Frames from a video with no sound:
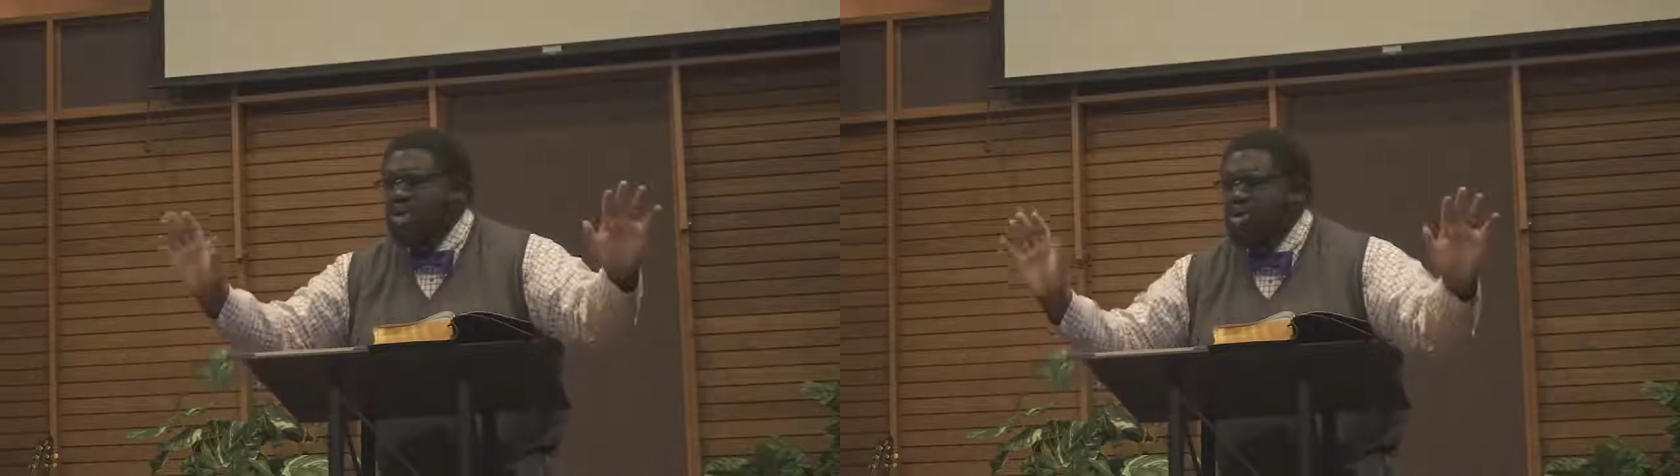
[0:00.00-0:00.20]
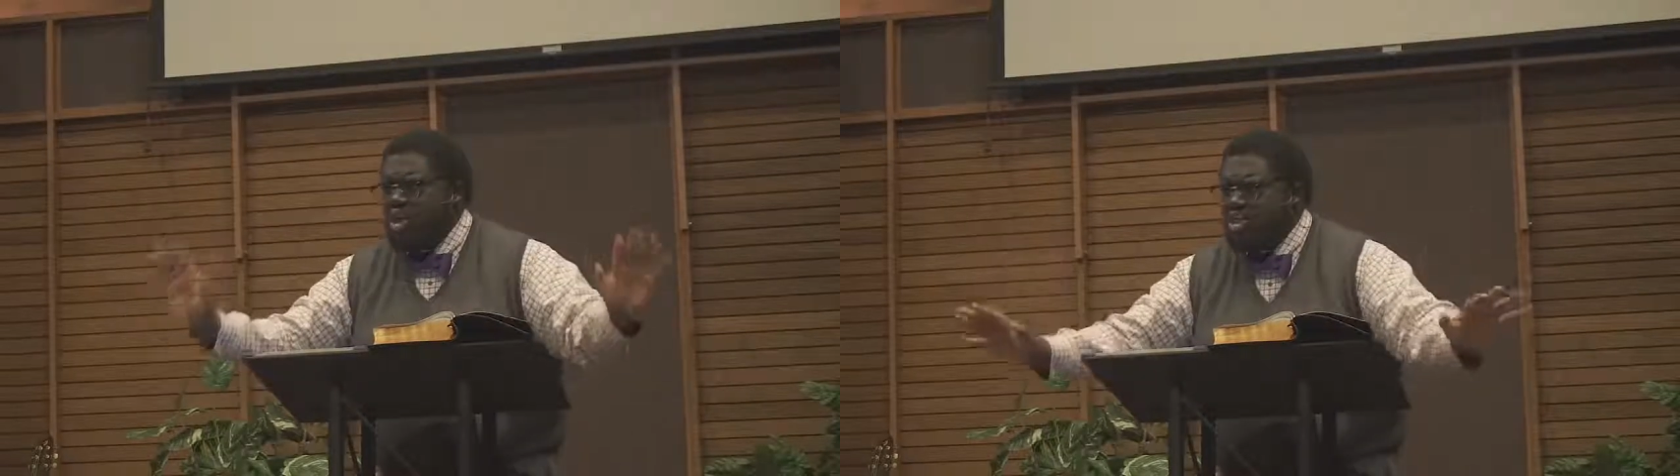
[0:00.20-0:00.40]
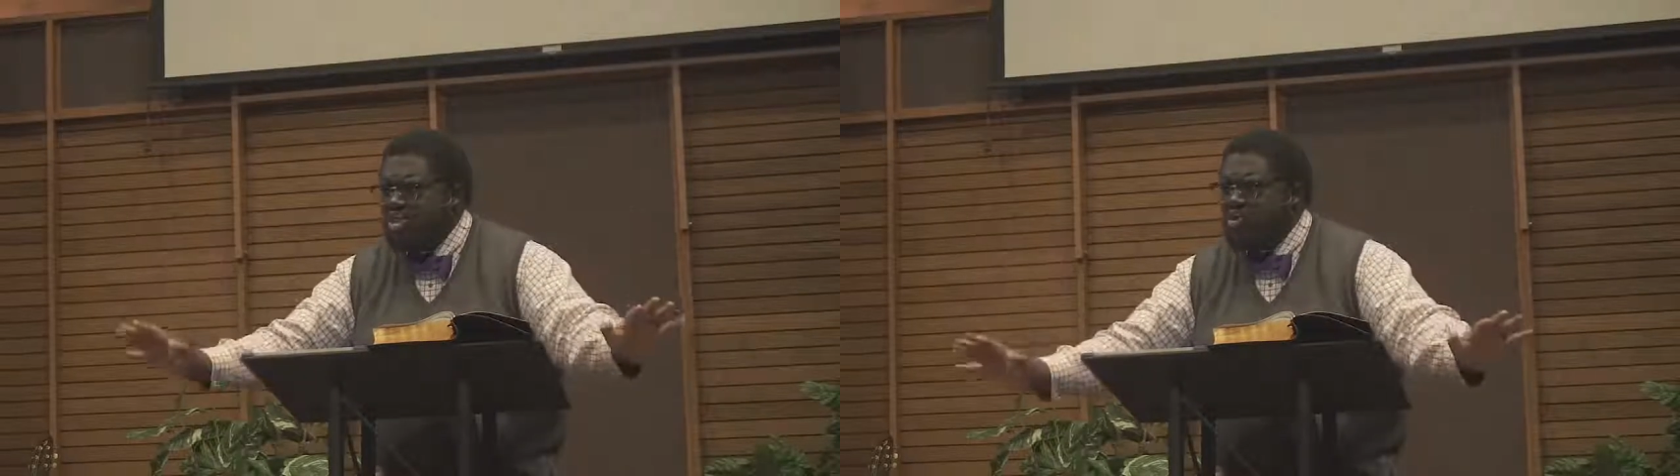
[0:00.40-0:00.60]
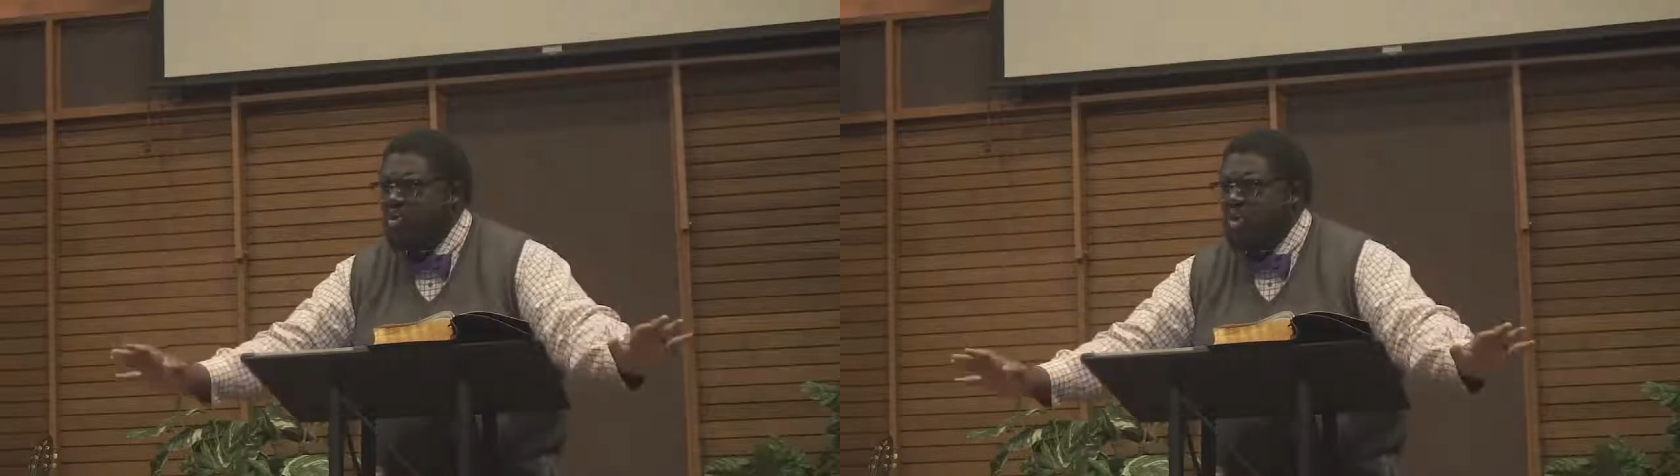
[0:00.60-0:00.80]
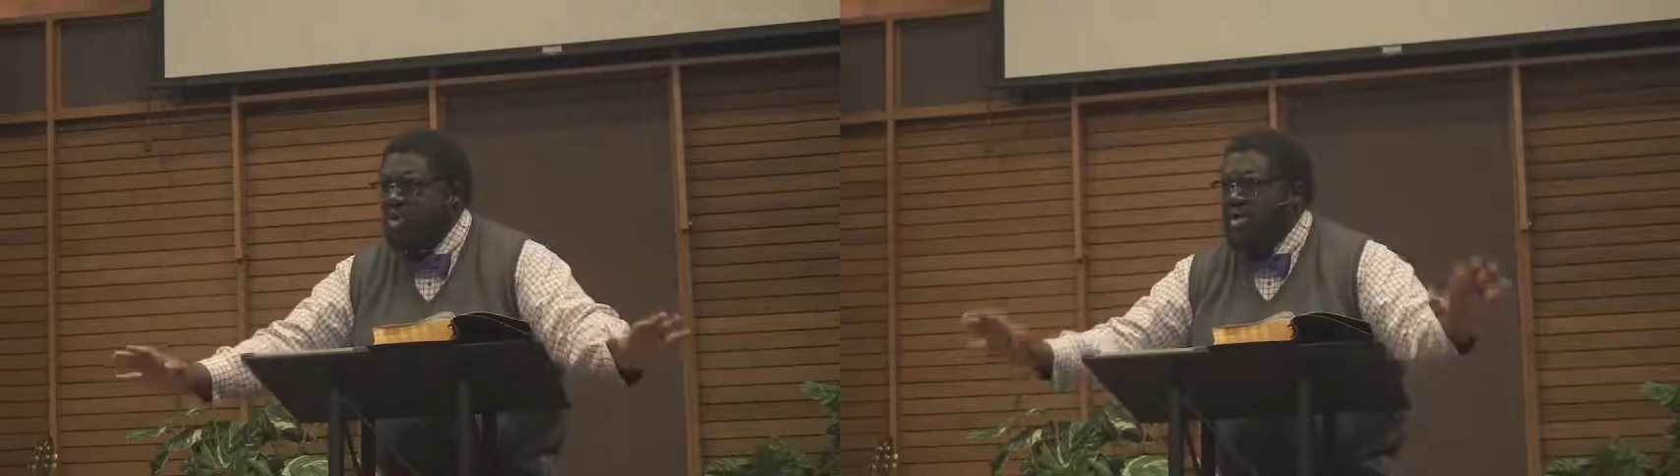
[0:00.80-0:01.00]
God is no
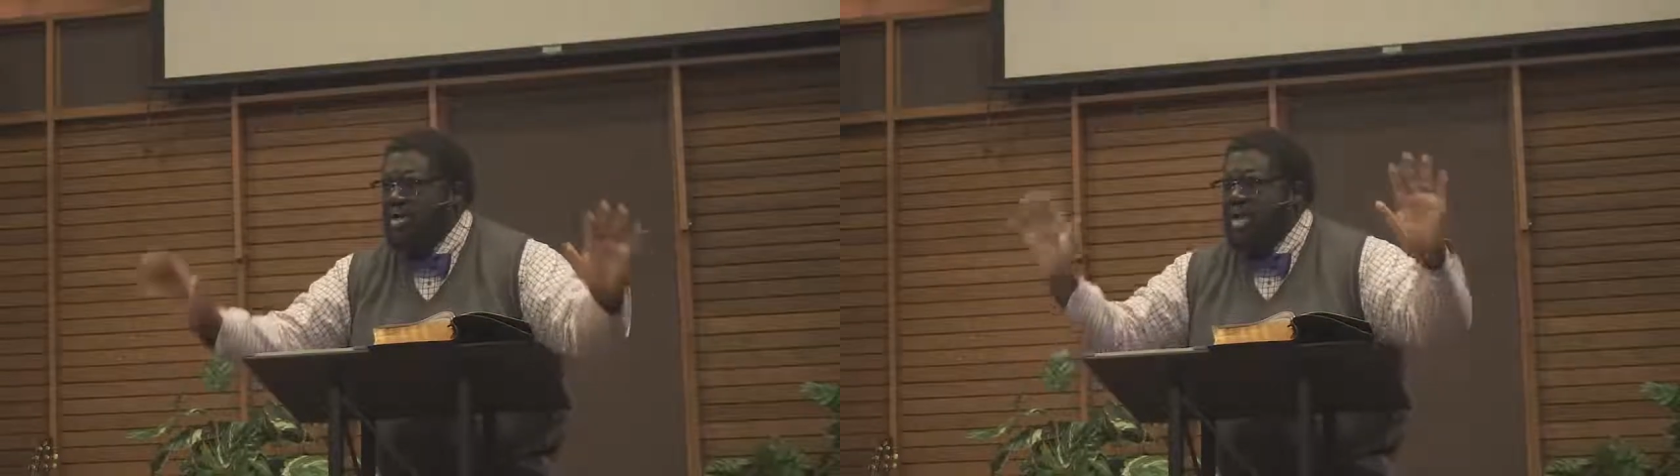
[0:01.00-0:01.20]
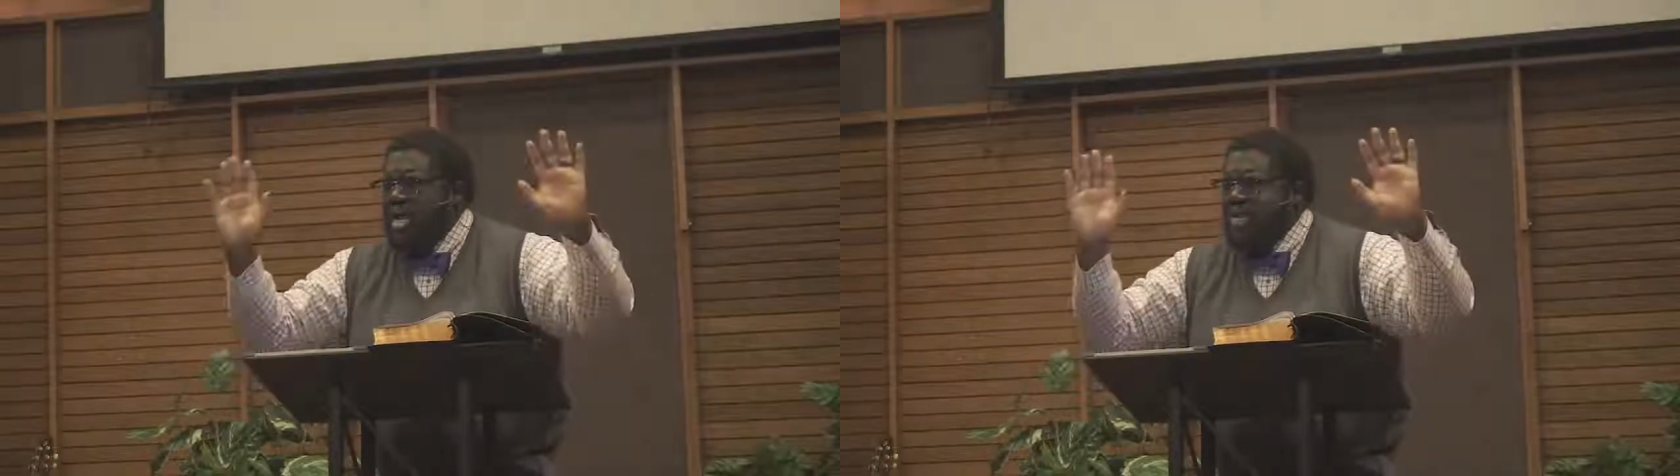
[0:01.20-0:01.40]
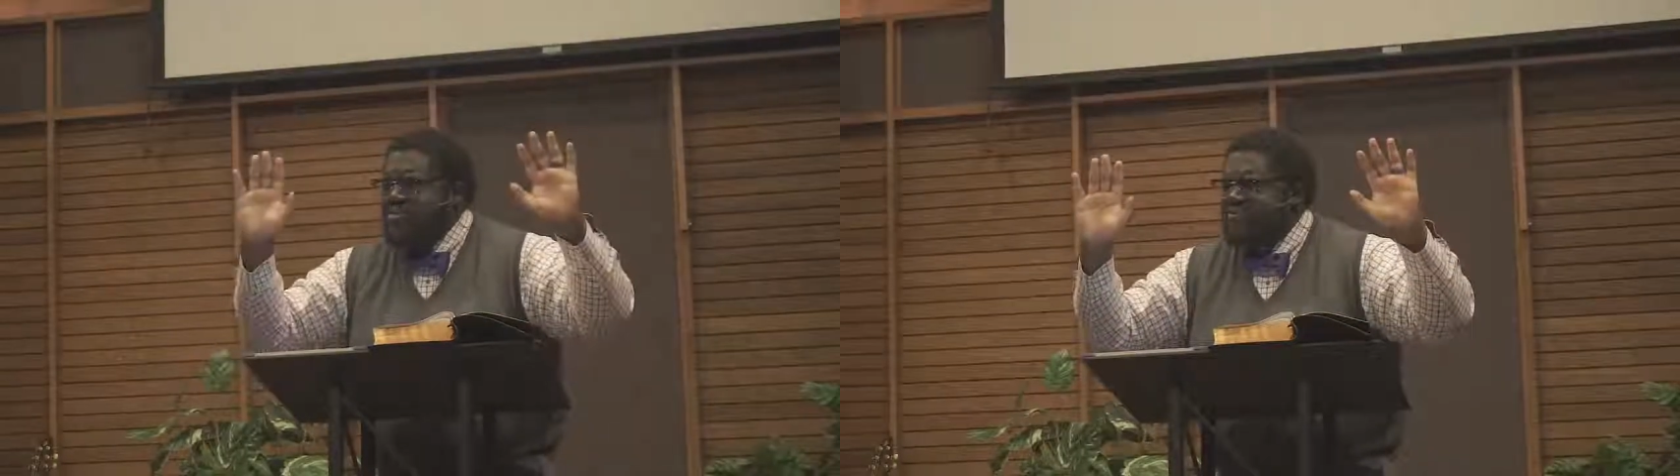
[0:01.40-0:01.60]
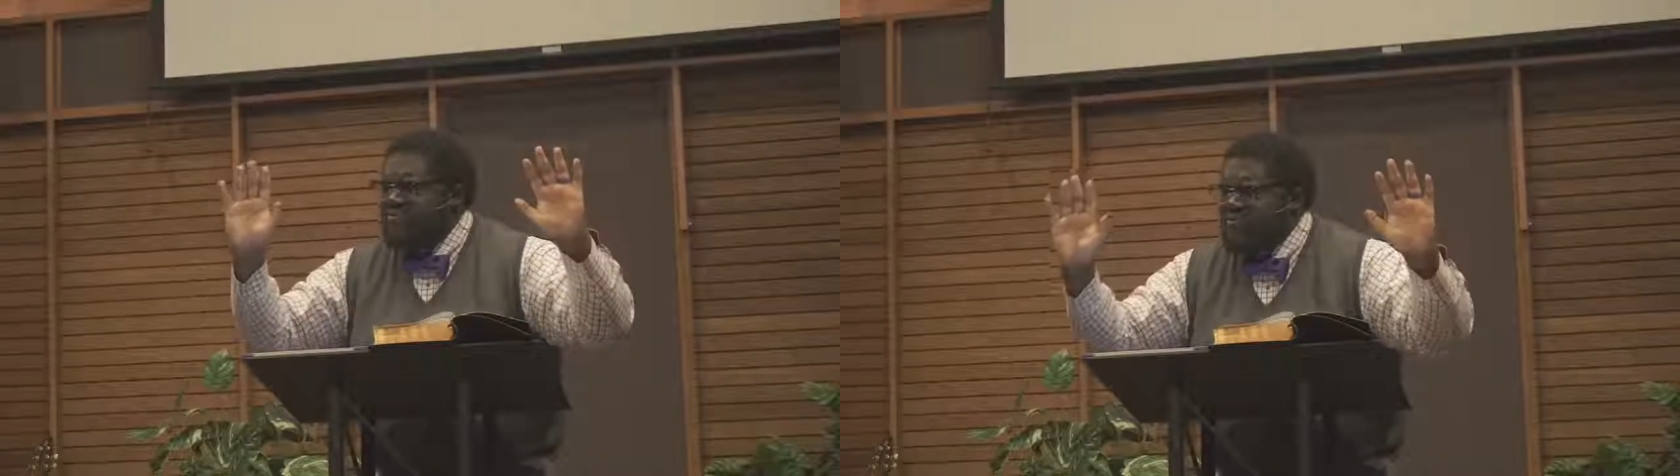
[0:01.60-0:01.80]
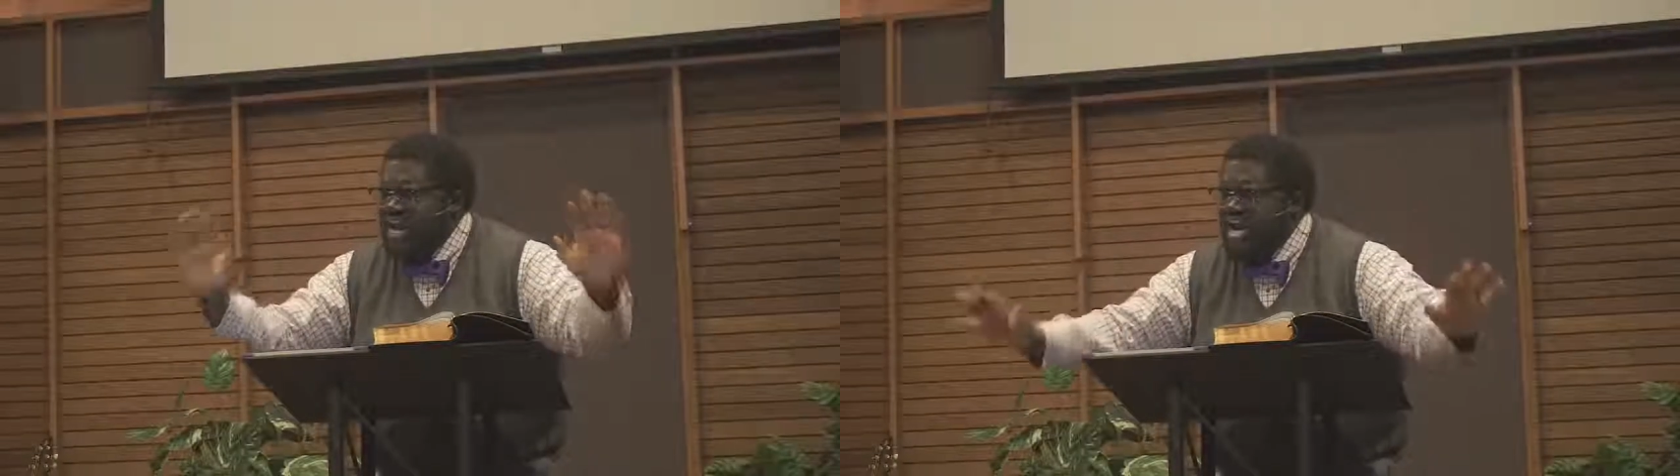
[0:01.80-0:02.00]
longer his
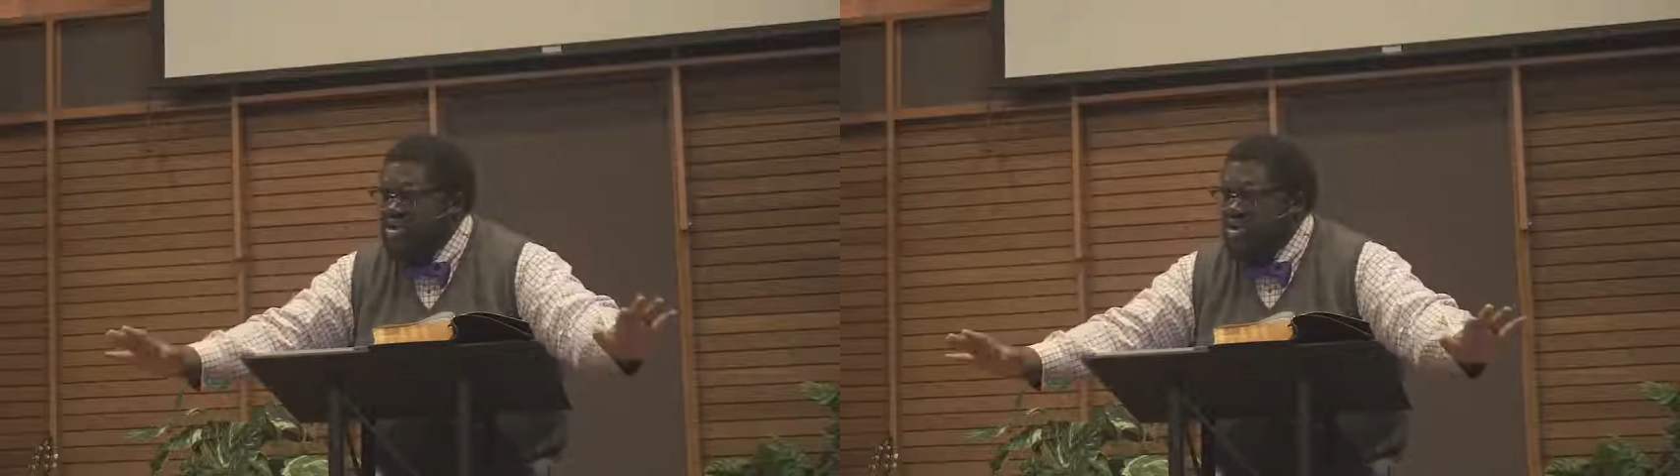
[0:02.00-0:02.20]
friend.